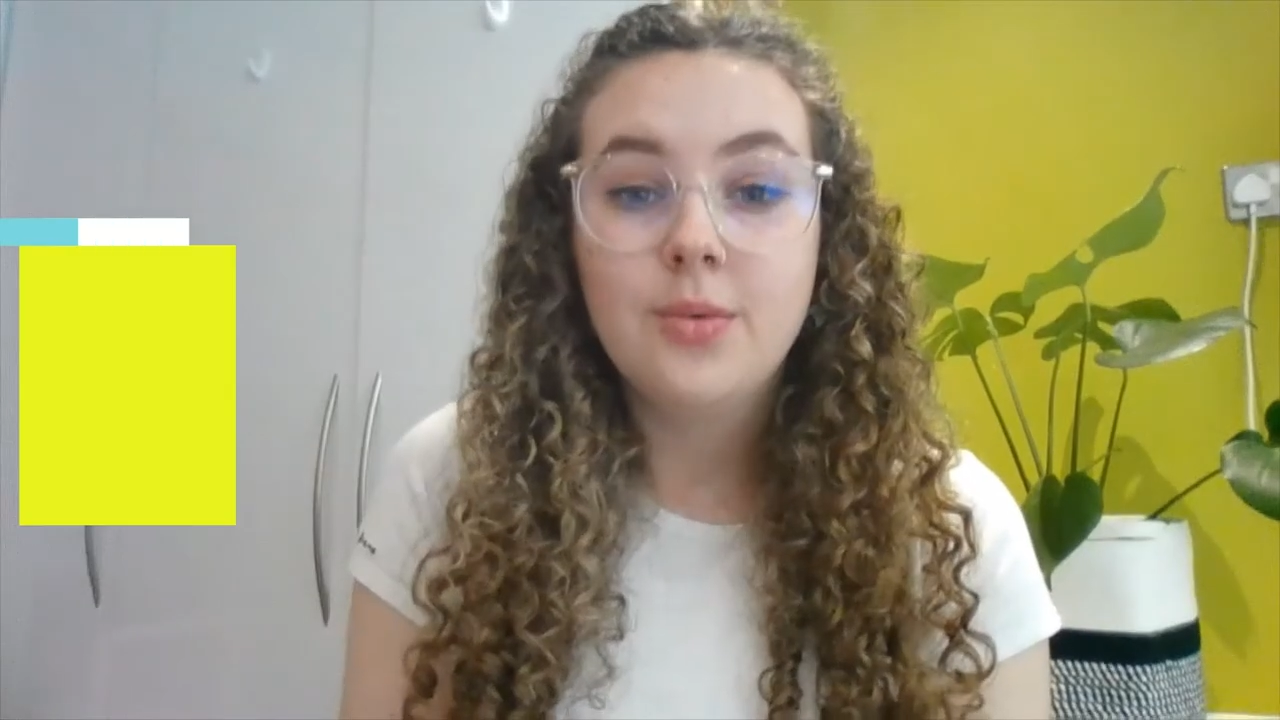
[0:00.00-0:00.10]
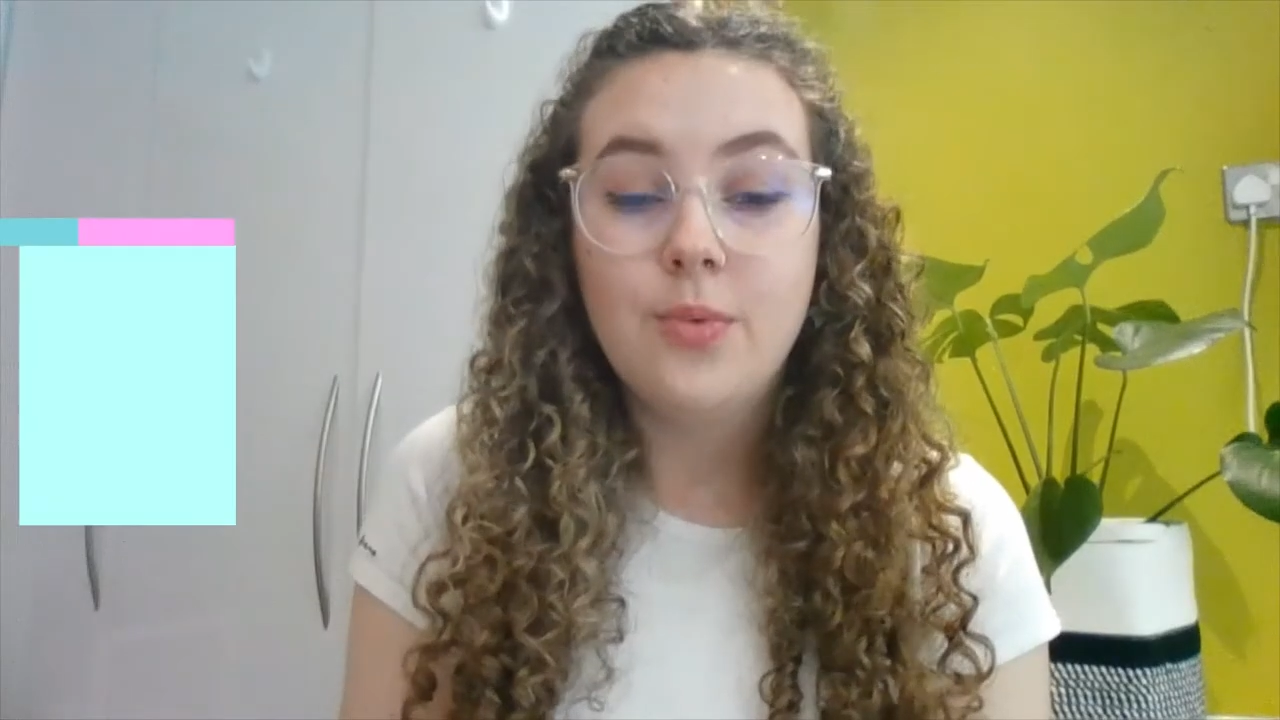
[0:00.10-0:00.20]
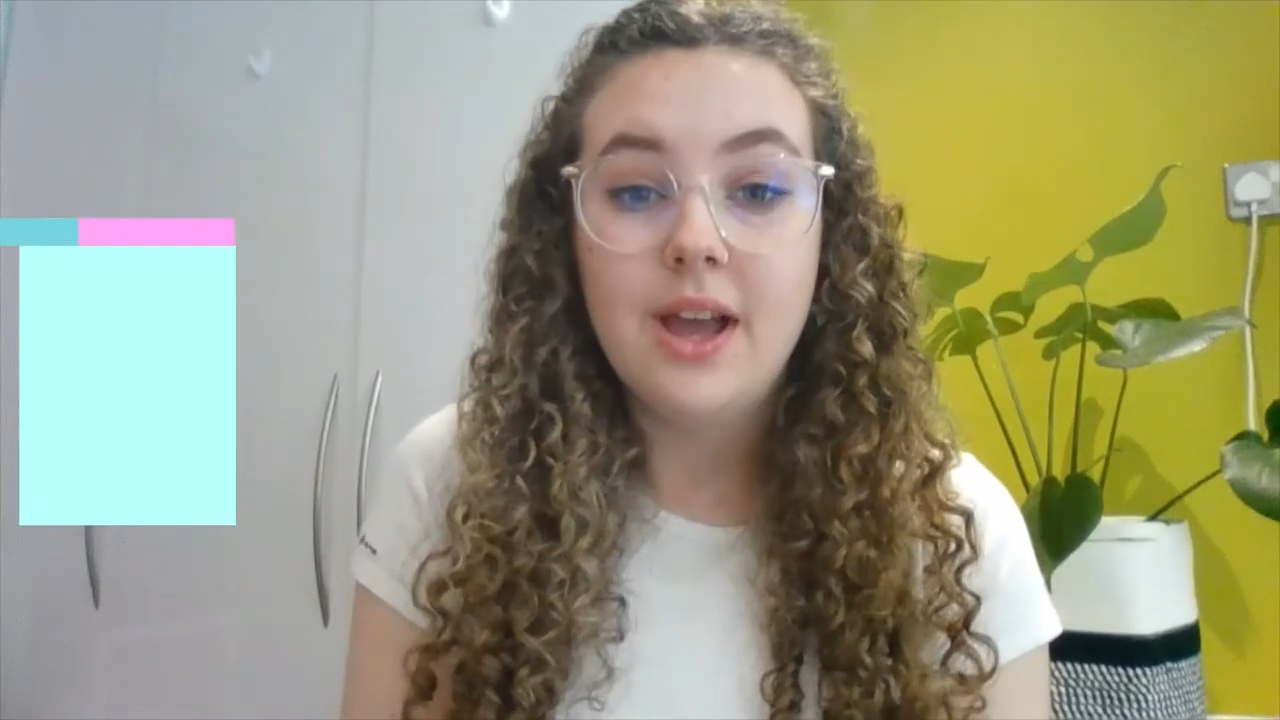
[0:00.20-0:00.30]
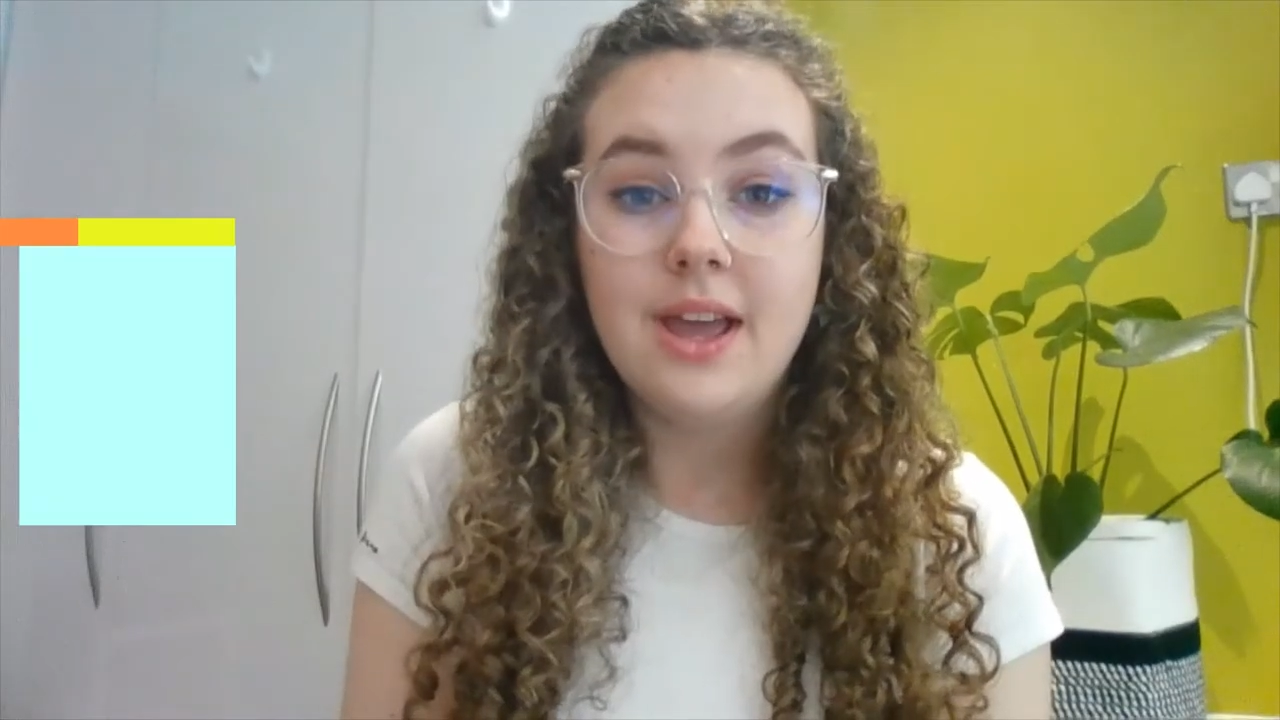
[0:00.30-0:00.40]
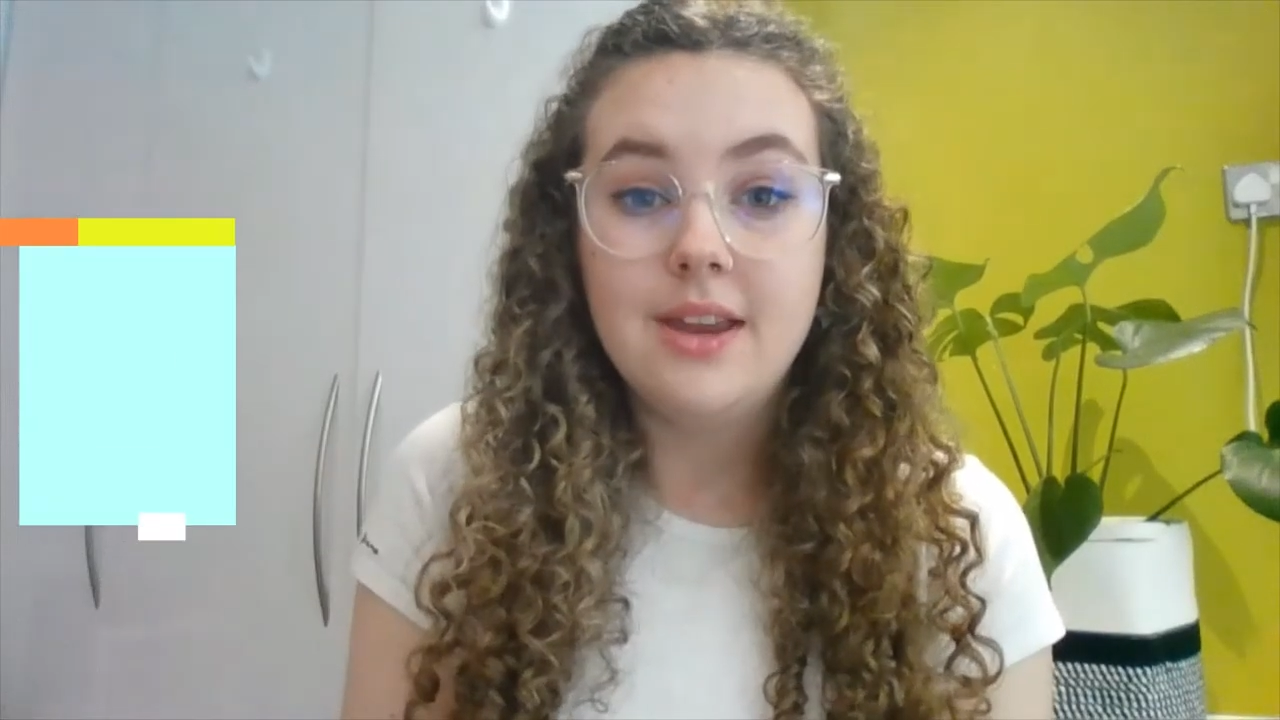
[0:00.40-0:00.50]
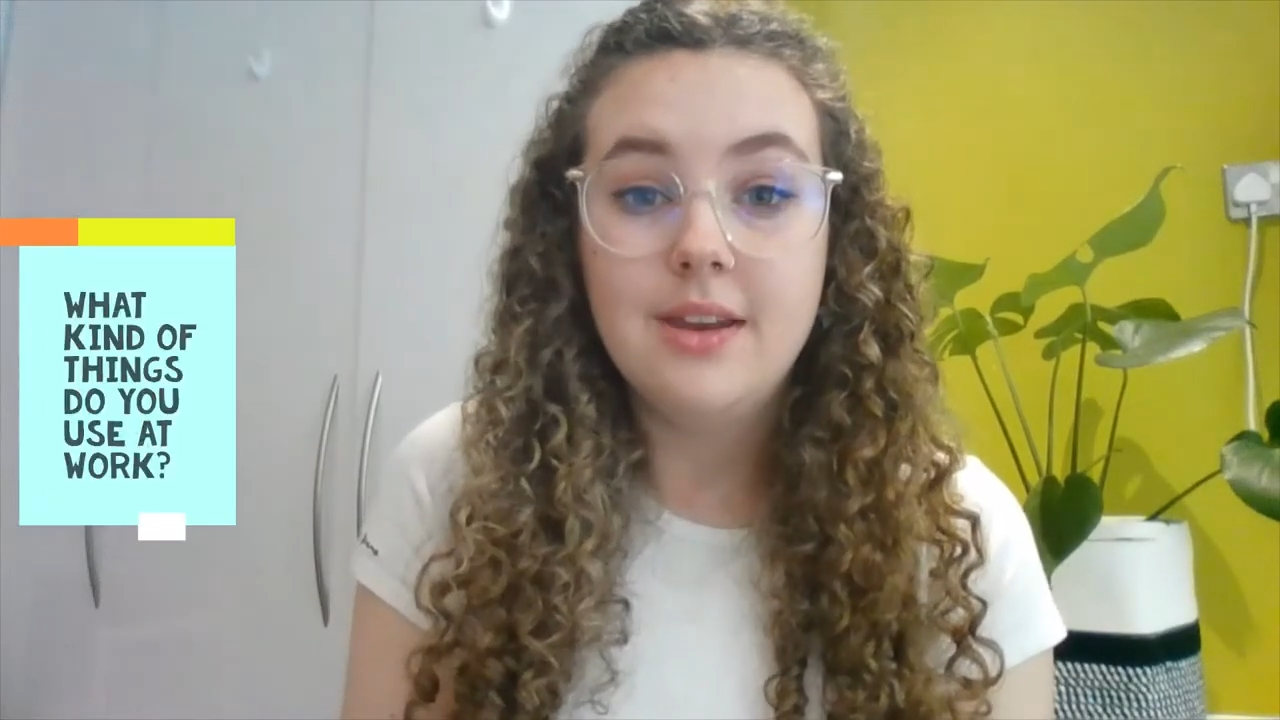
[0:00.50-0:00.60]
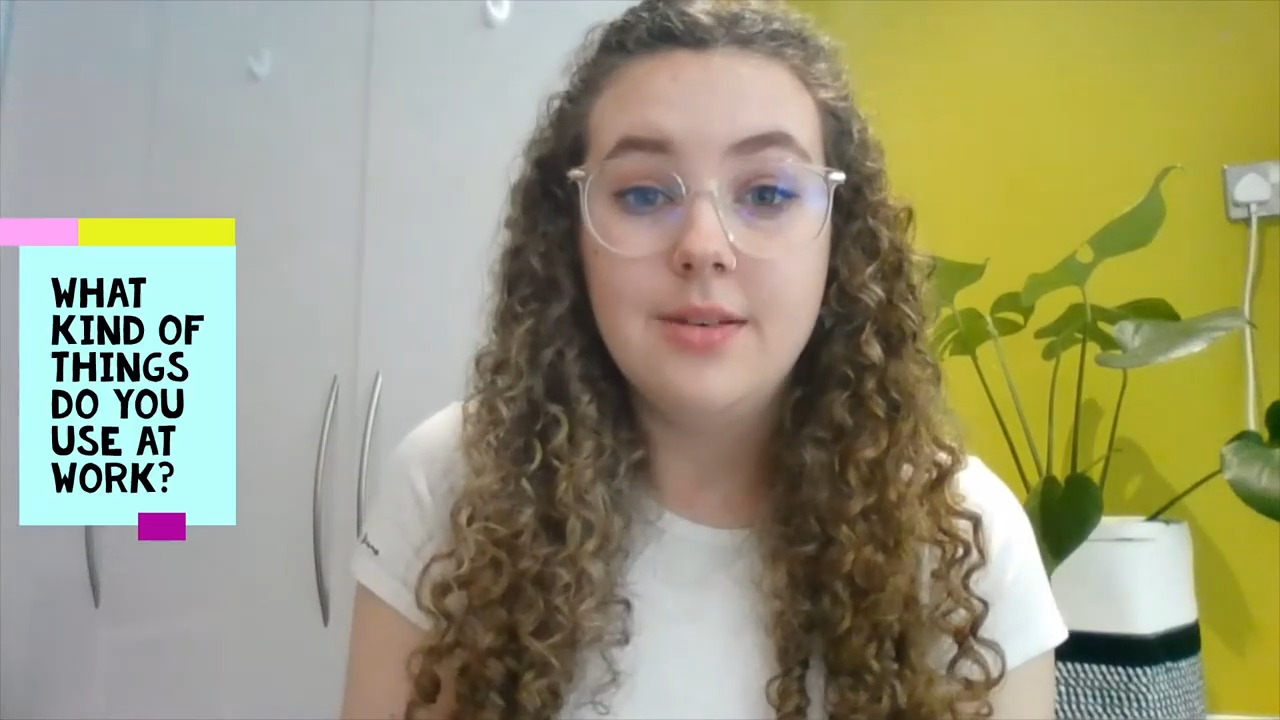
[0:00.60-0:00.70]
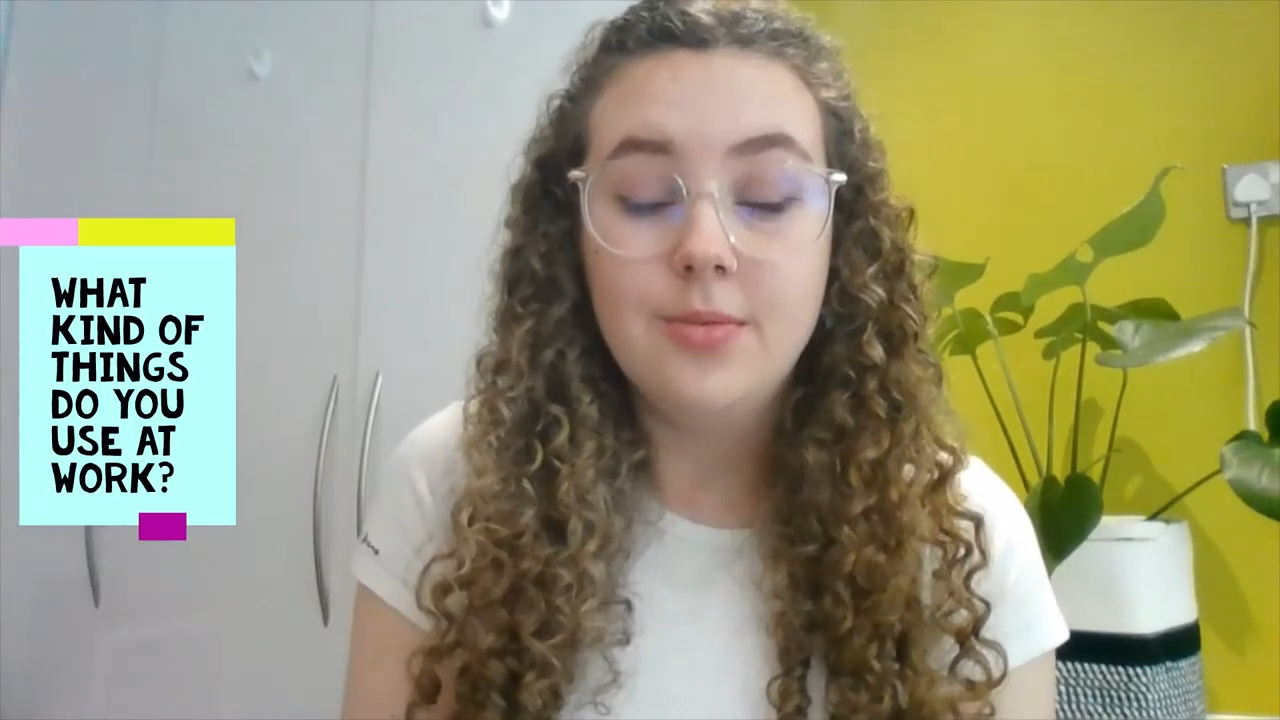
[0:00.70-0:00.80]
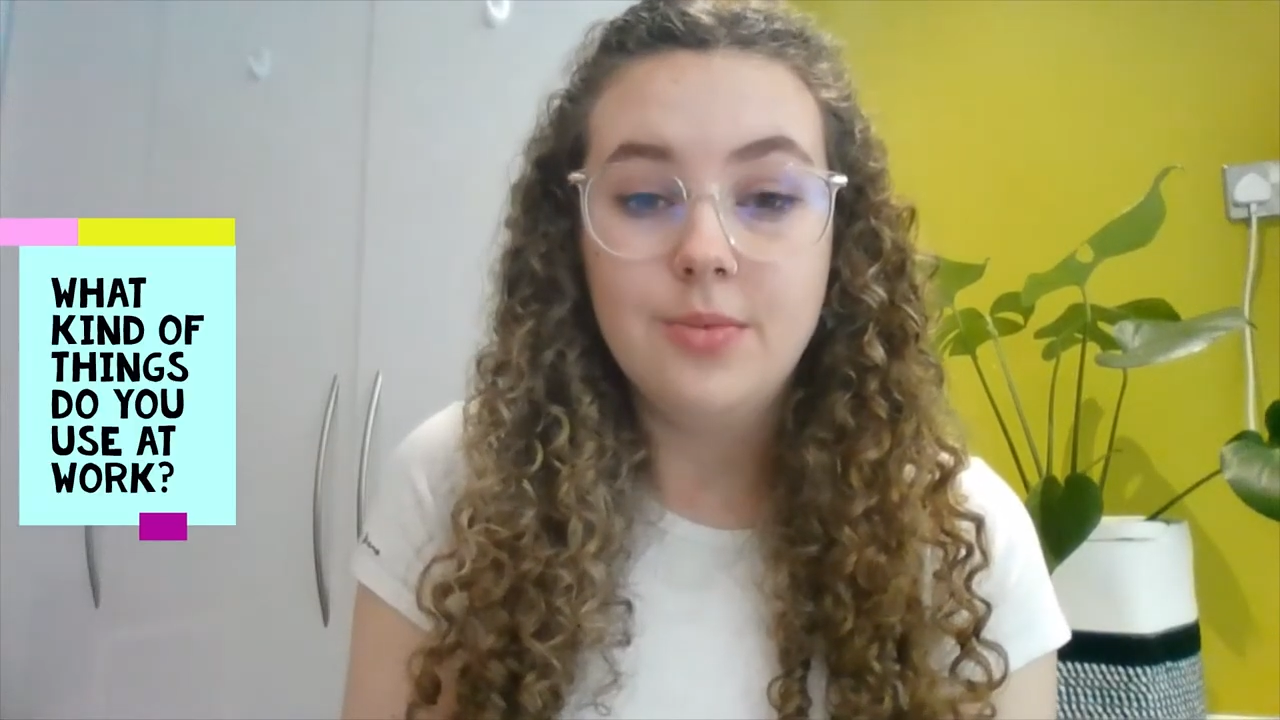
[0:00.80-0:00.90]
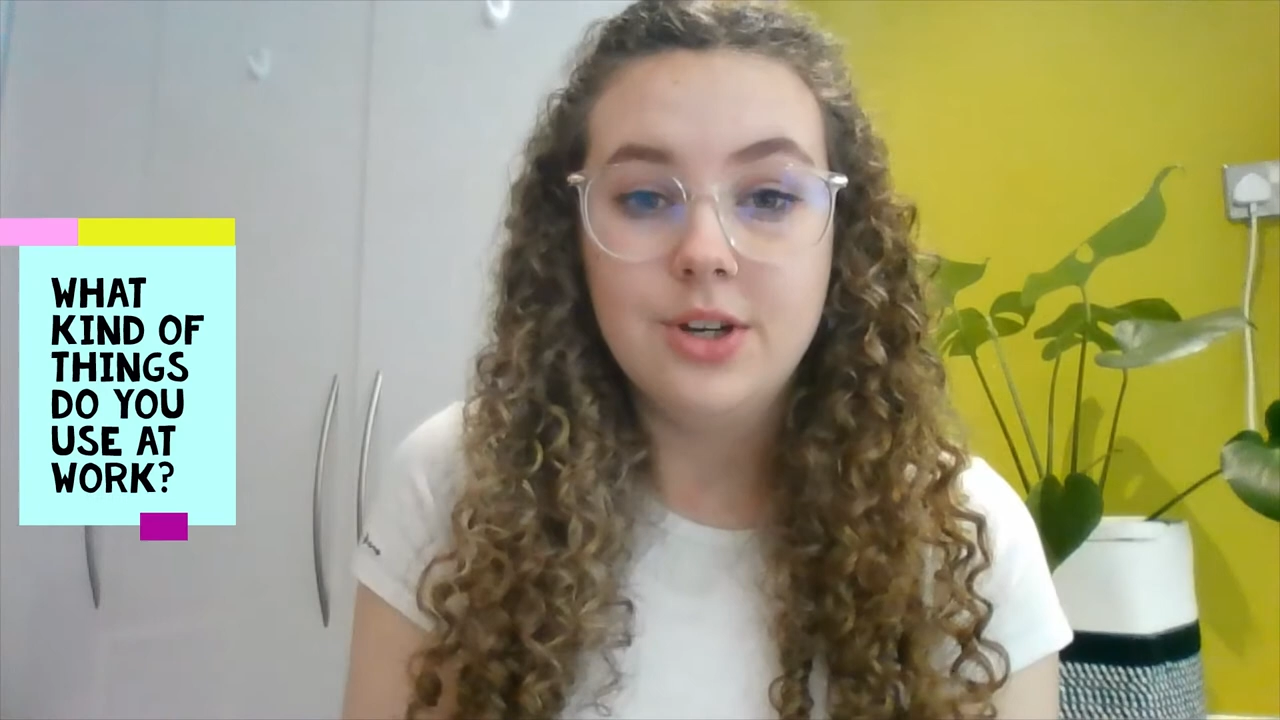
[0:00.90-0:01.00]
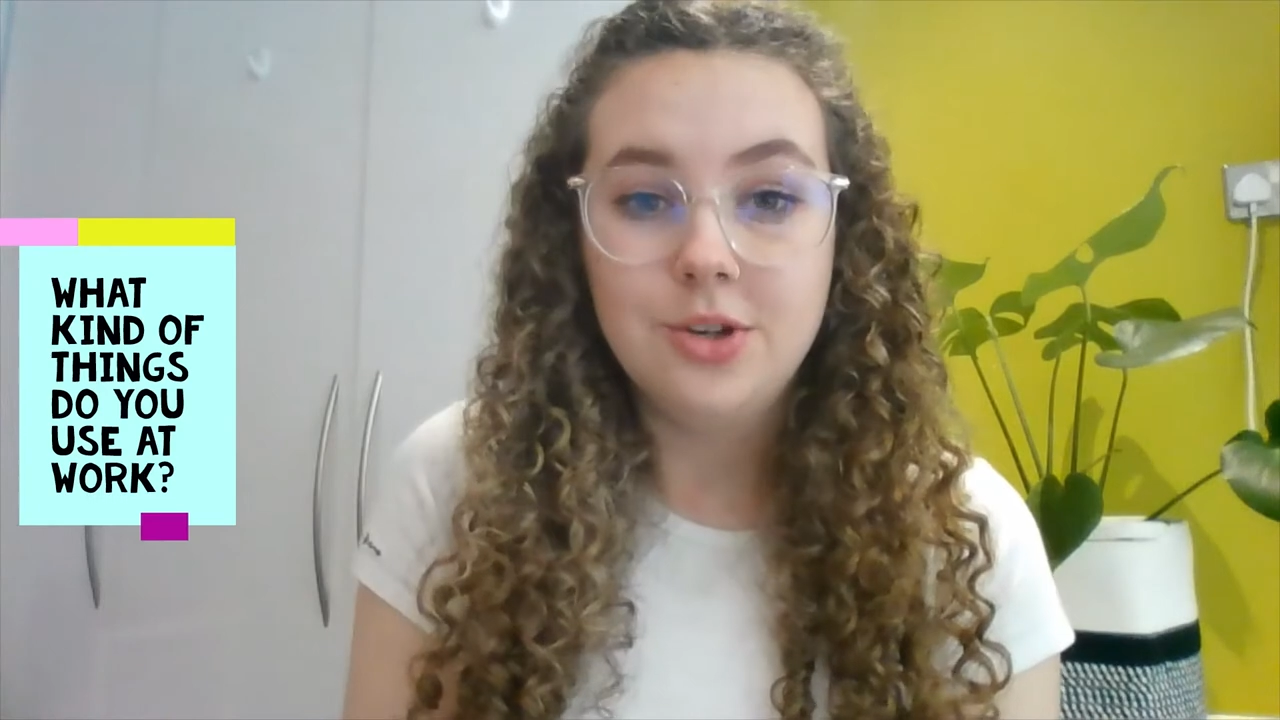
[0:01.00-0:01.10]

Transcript: when we're